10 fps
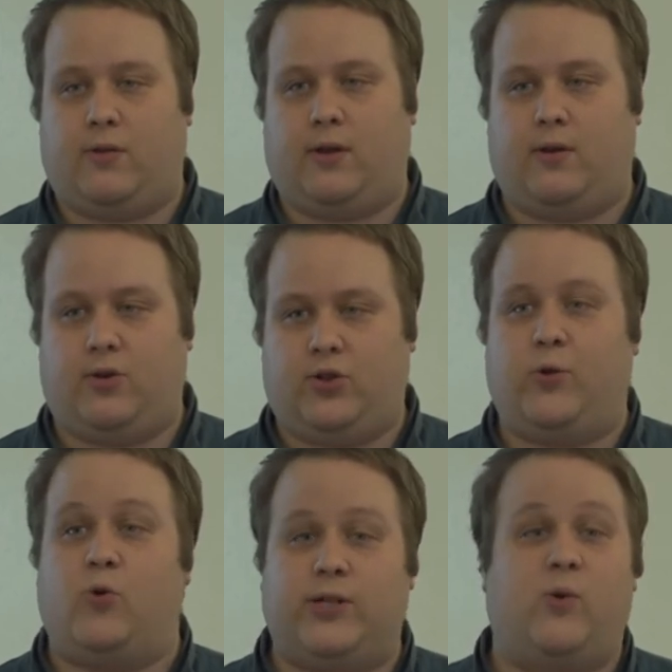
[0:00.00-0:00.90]
the
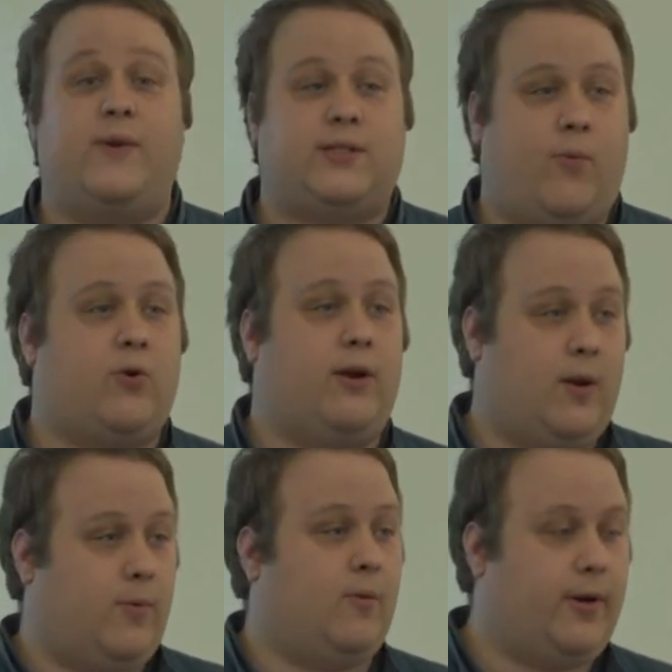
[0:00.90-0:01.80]
tools that will be supported
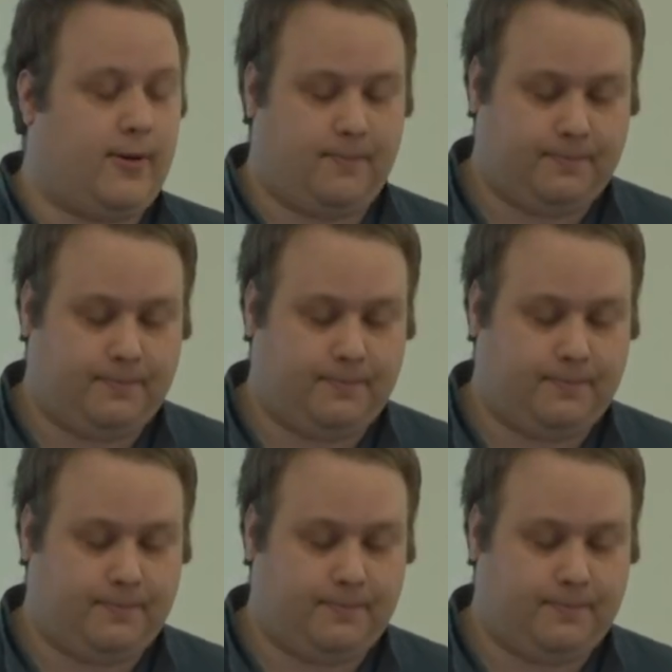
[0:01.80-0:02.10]
on Perlmutter.